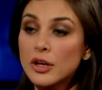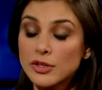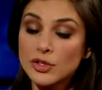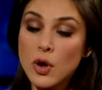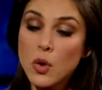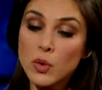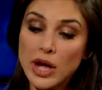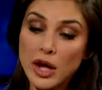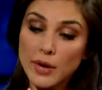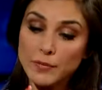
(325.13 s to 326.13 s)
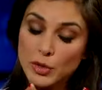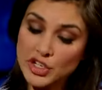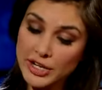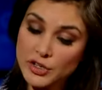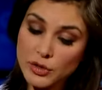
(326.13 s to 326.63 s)
So we
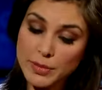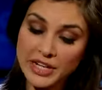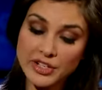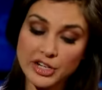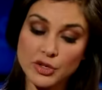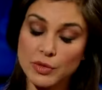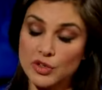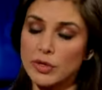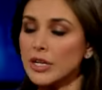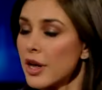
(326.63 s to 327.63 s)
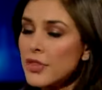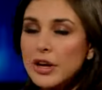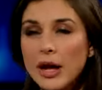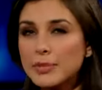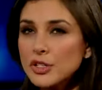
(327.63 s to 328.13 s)
checked into a meditation retreat, and I
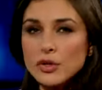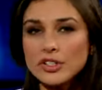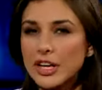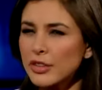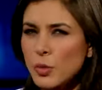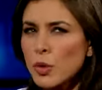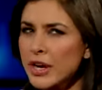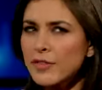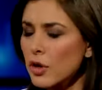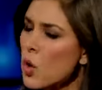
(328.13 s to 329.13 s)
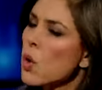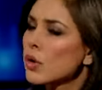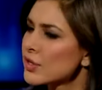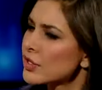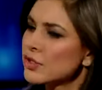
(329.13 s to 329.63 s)
thought, I'm just going to take whatever
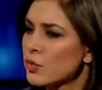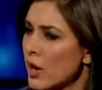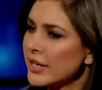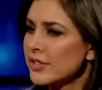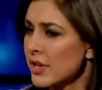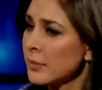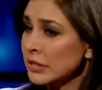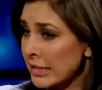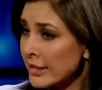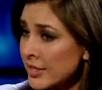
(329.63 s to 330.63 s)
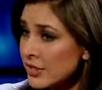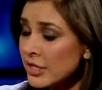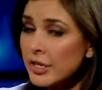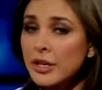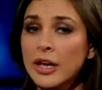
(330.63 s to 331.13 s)
course is running
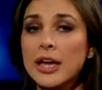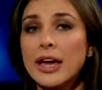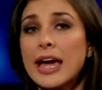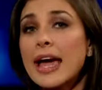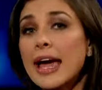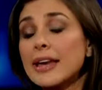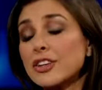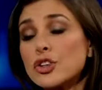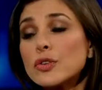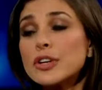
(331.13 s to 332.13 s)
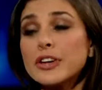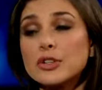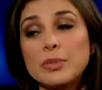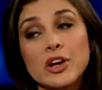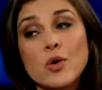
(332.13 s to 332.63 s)
simultaneously. And it turned out
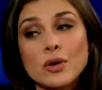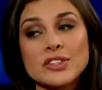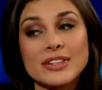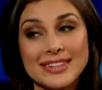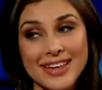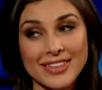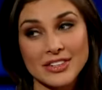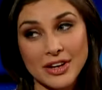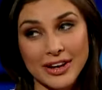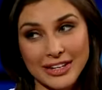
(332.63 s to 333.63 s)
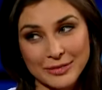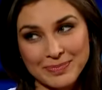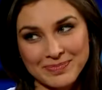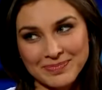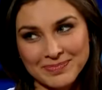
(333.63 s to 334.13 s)
to be a course in death and dying.
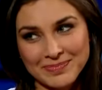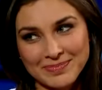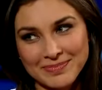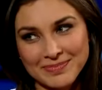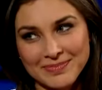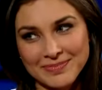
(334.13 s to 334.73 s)
Ooh.